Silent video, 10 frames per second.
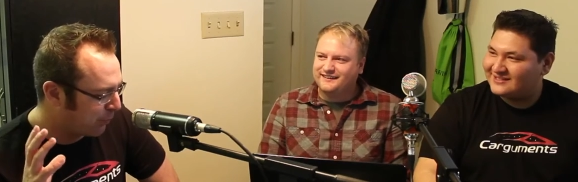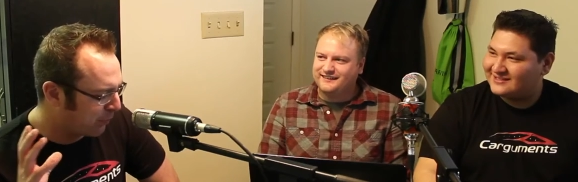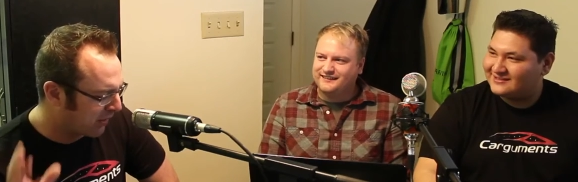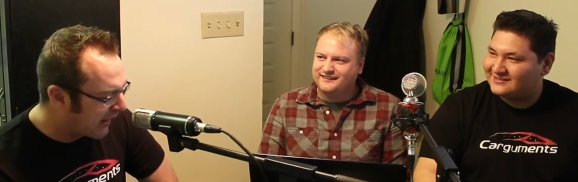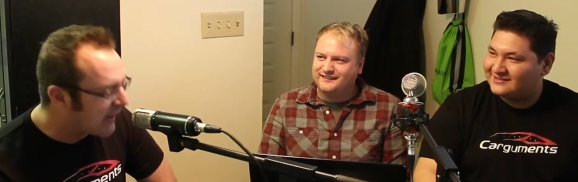
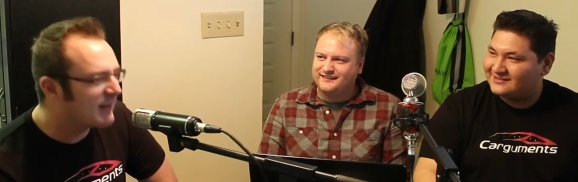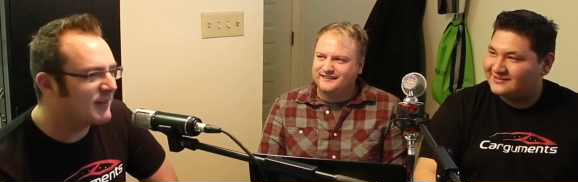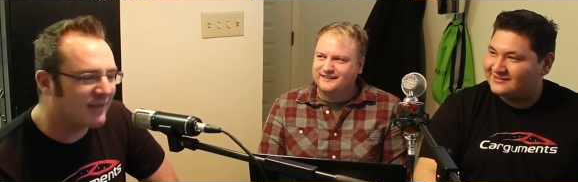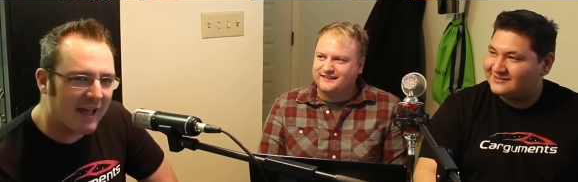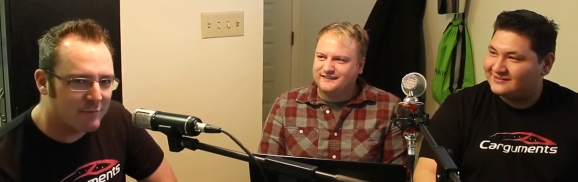
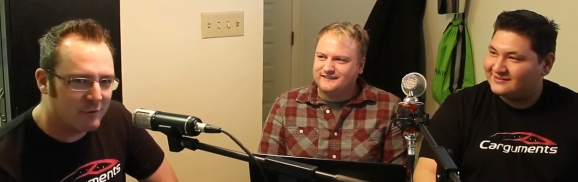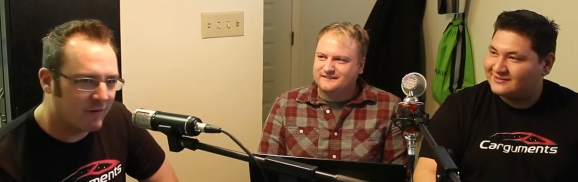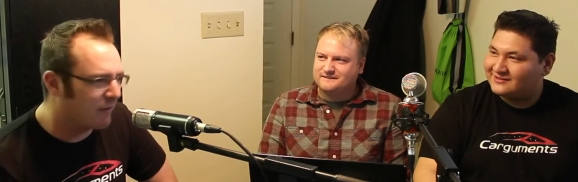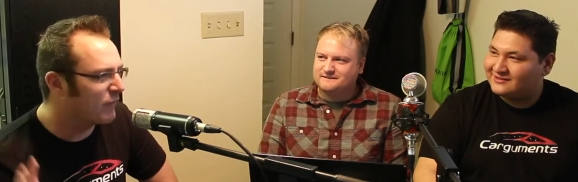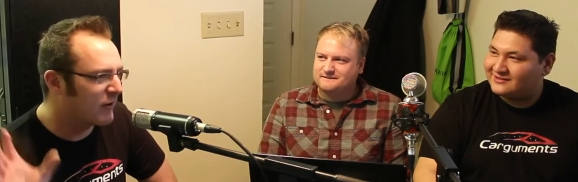Speaker 1: Planes, that
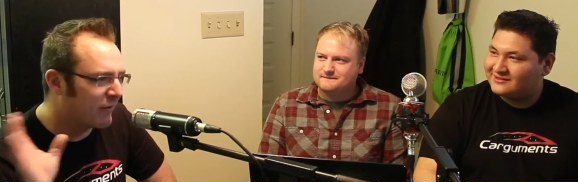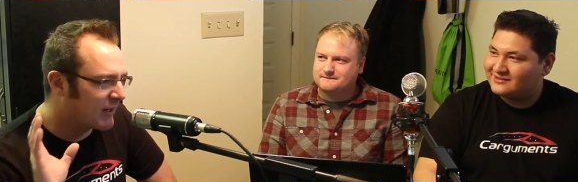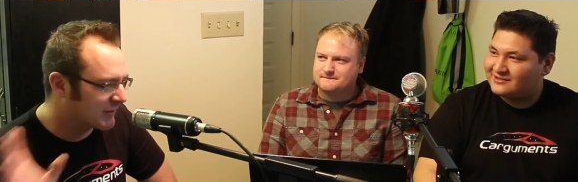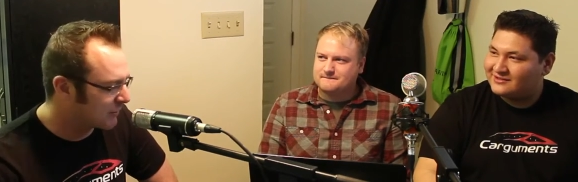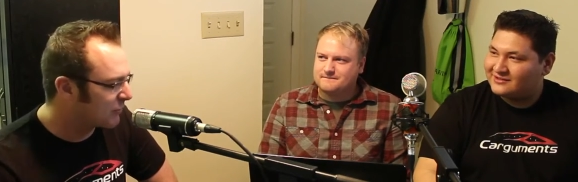movie. I don't know if you
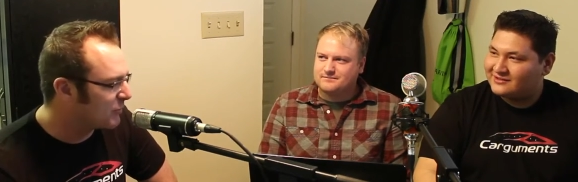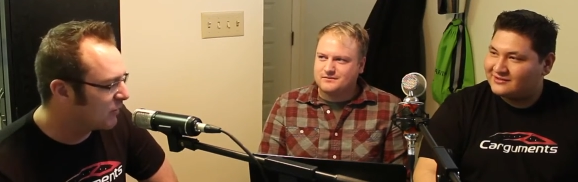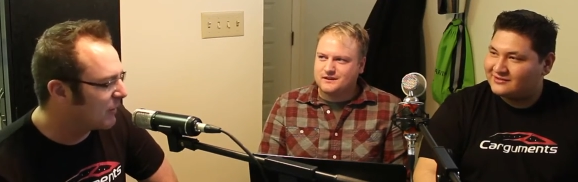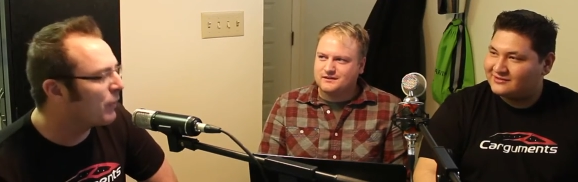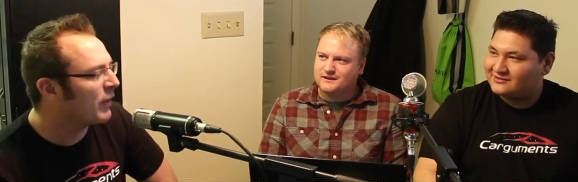guys saw the
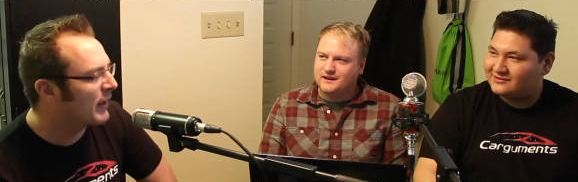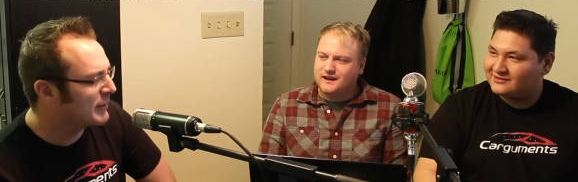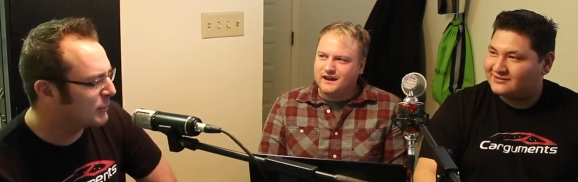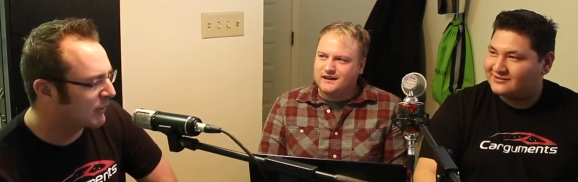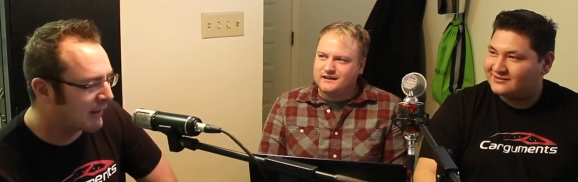movie
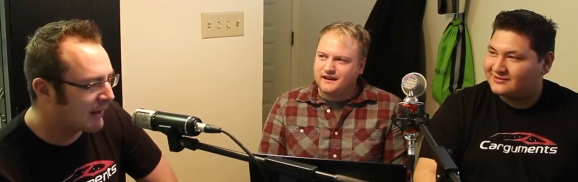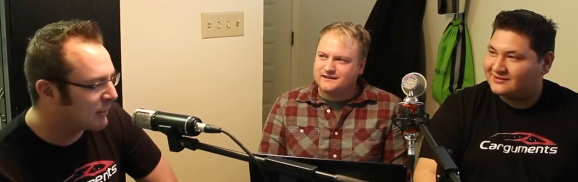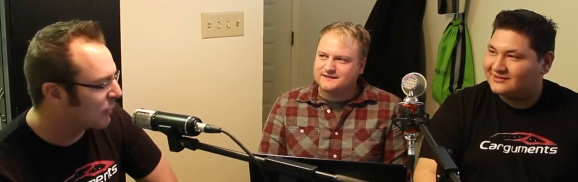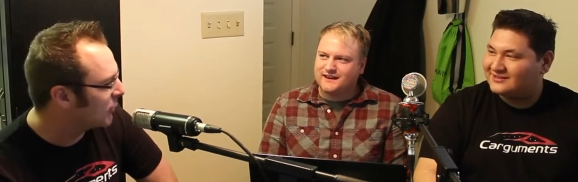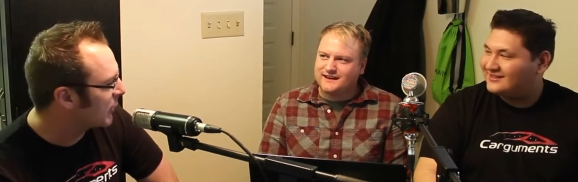Planes with he Dane kind
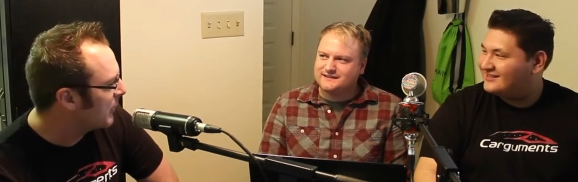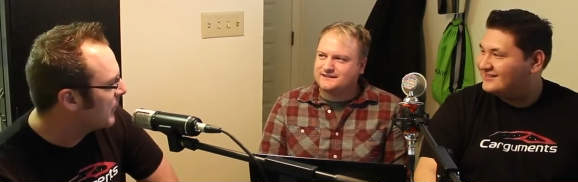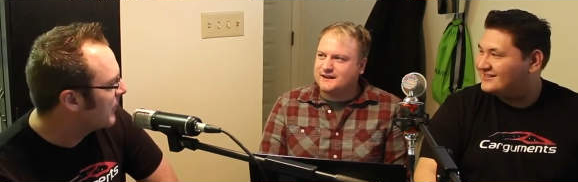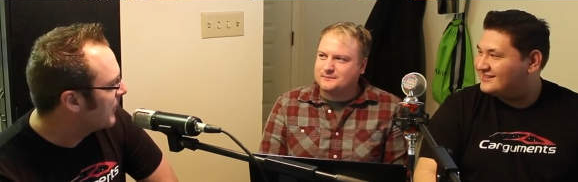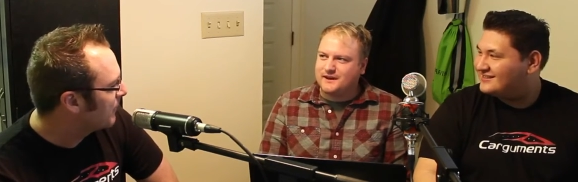of
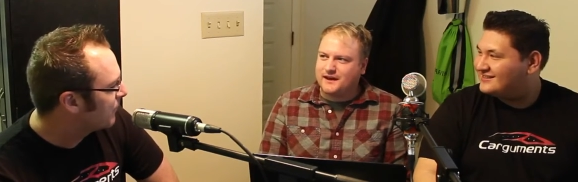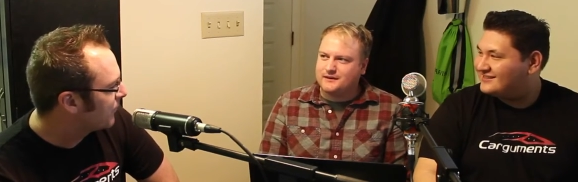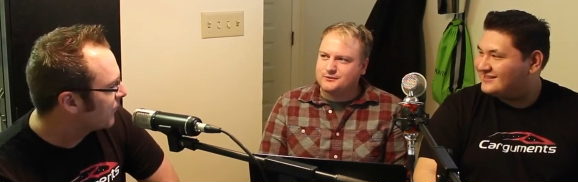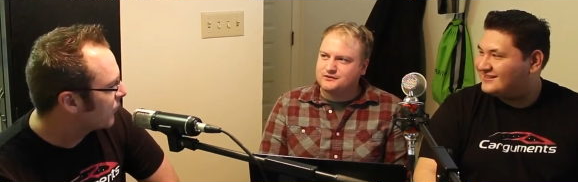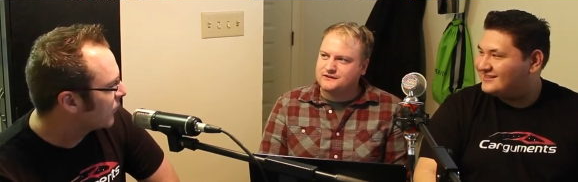sidestepped
Speaker 2: that.
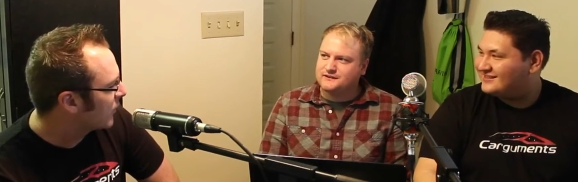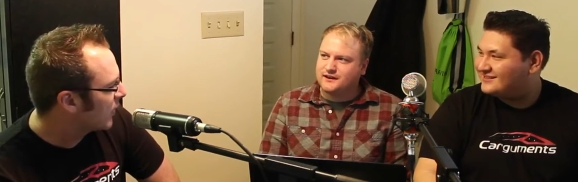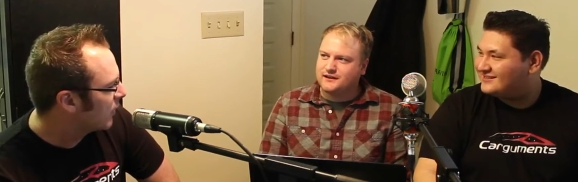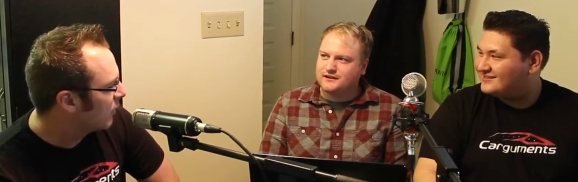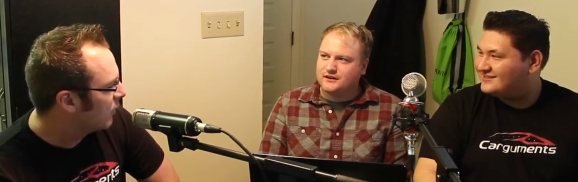He was yeah. just
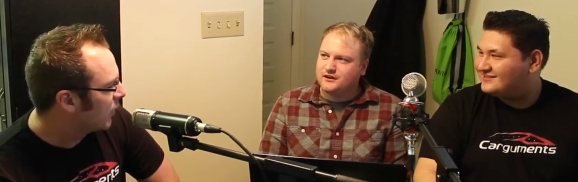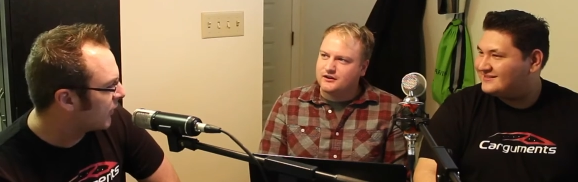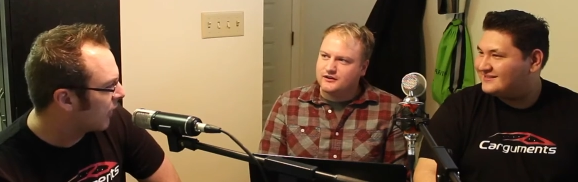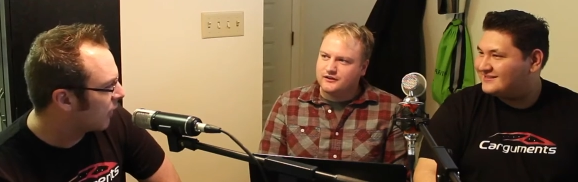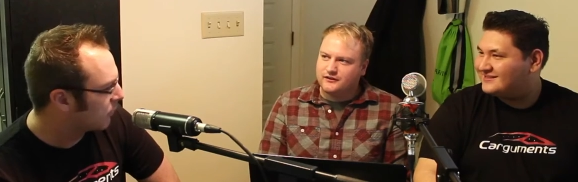like,
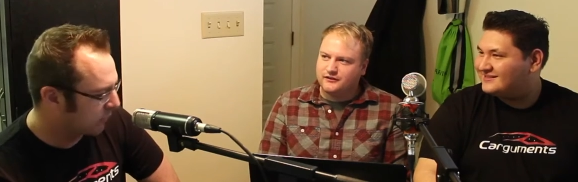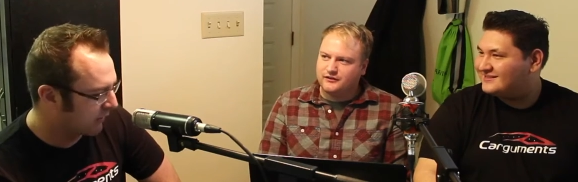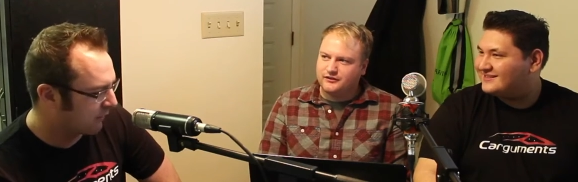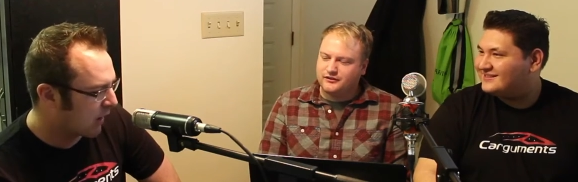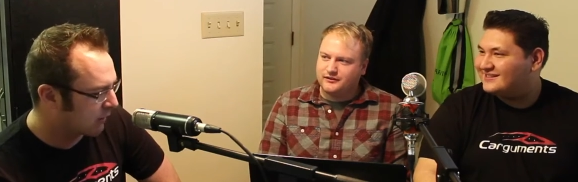
Speaker 1: "It's here, but
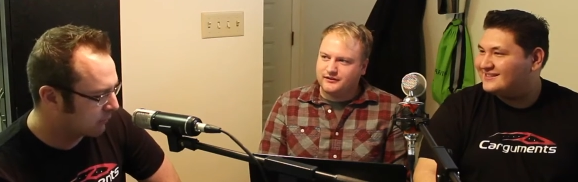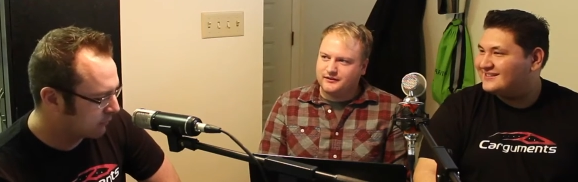it's not.